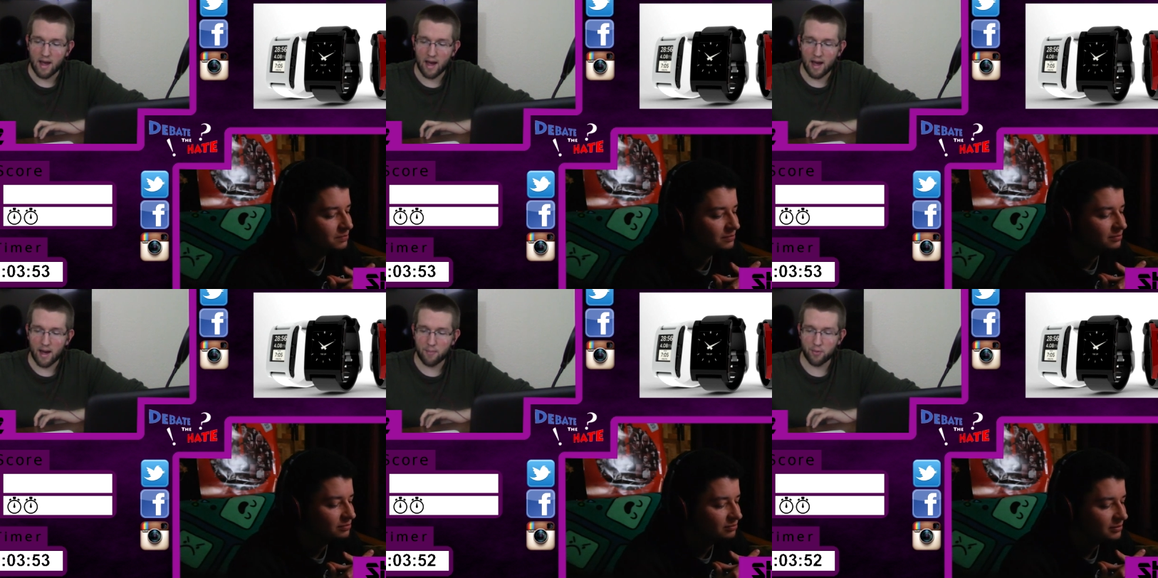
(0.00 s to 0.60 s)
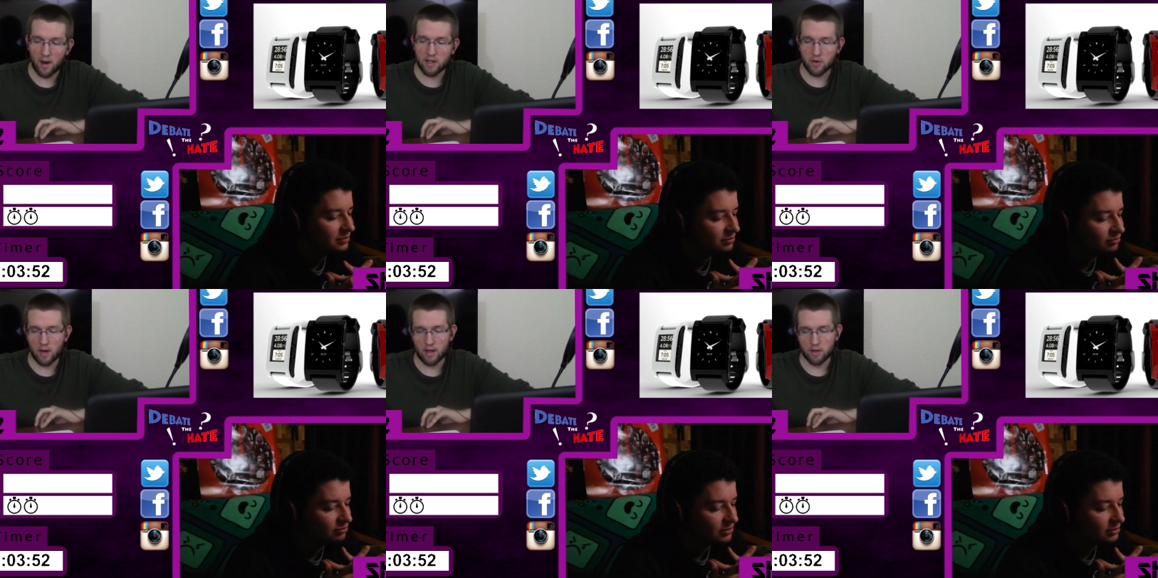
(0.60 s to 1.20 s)
Speaker 1: Uh, price
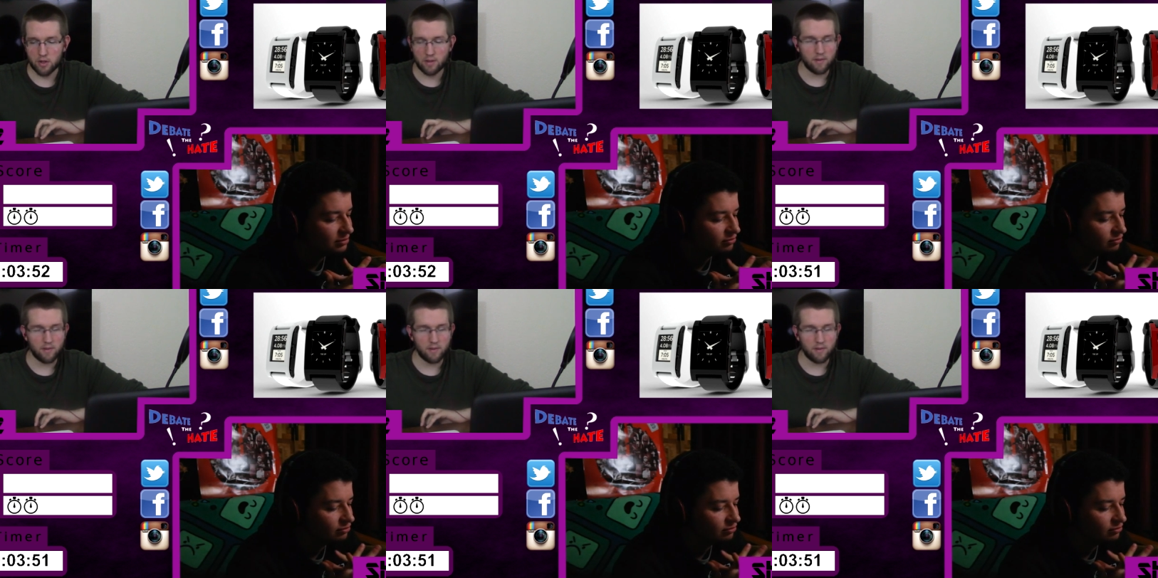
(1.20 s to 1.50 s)
range